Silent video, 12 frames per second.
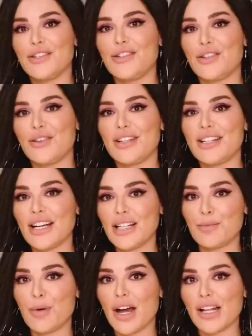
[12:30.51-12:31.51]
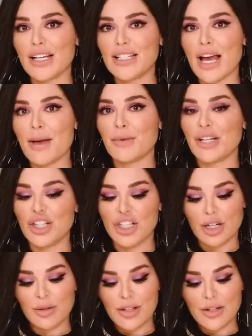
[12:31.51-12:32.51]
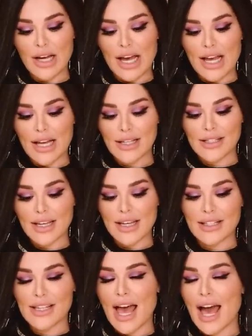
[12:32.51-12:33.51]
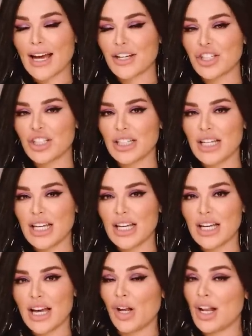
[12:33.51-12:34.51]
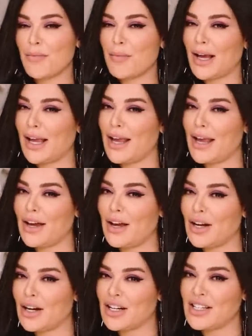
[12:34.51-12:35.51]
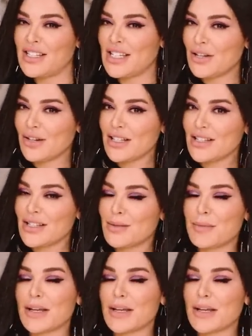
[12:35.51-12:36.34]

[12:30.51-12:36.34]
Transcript: So the next product I'm going to share with you guys is actually one of my hair secrets,